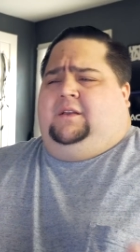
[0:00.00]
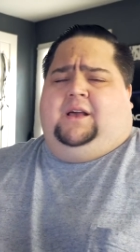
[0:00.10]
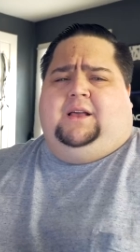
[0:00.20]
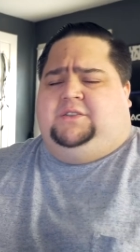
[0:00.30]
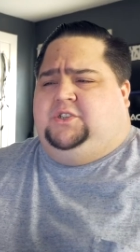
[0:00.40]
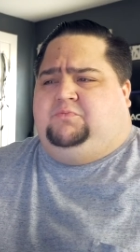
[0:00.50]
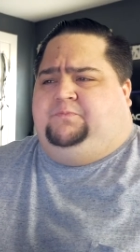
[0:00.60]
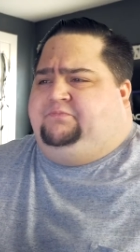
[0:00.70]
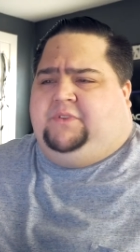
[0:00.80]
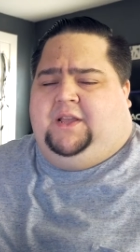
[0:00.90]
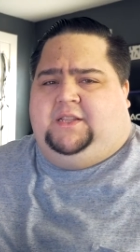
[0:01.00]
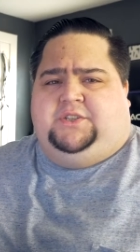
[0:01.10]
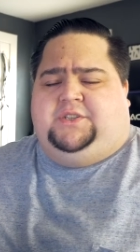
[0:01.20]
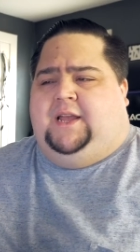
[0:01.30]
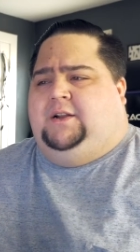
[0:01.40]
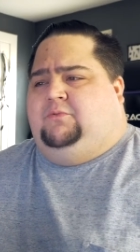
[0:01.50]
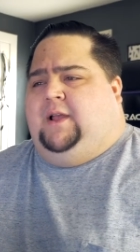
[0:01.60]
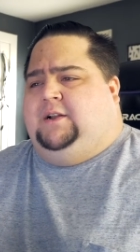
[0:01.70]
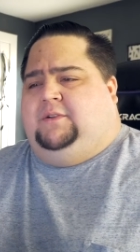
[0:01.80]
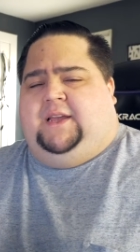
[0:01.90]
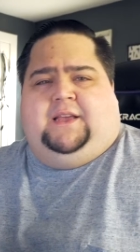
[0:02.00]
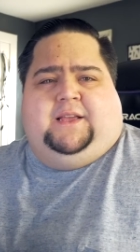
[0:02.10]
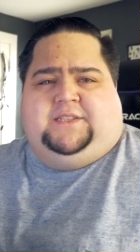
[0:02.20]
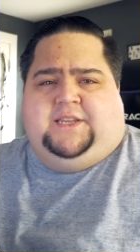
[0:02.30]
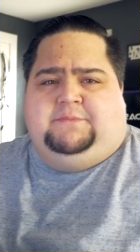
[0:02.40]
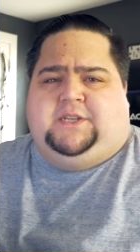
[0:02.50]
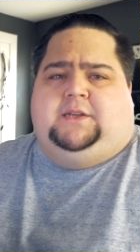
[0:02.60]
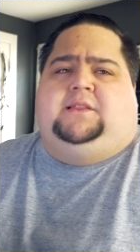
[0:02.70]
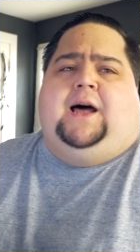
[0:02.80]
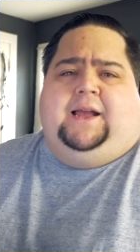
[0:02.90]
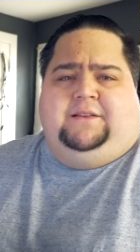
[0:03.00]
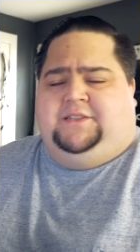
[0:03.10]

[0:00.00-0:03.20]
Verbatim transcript: uh, just it just I don't I don't it seems like a lot.